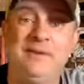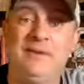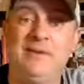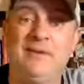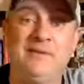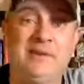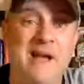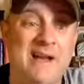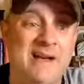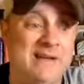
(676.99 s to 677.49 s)
that
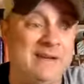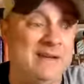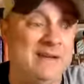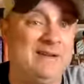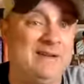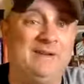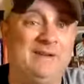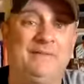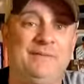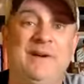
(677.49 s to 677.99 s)
you got an
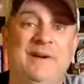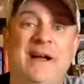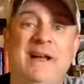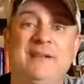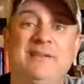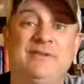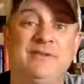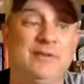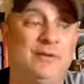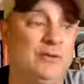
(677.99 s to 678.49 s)

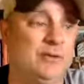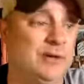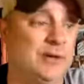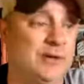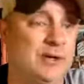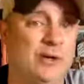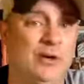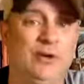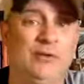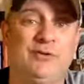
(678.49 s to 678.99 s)
advisor or
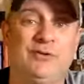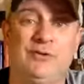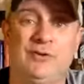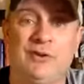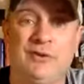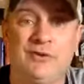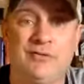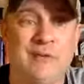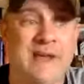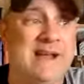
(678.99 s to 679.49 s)
a coach or
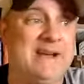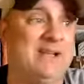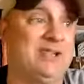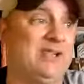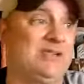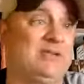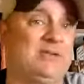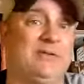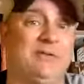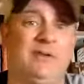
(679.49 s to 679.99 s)
a
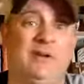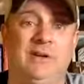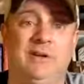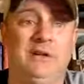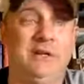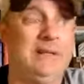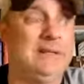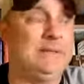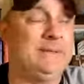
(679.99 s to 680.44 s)
strategist or